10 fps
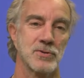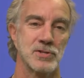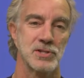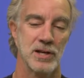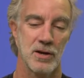on
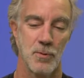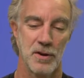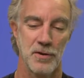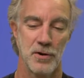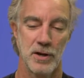Scenic
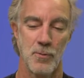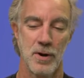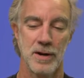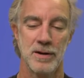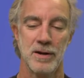
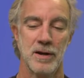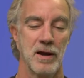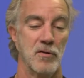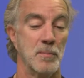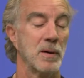131,
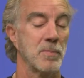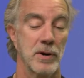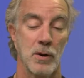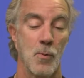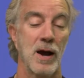and
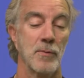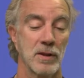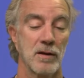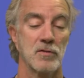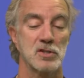remembering why we
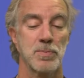love this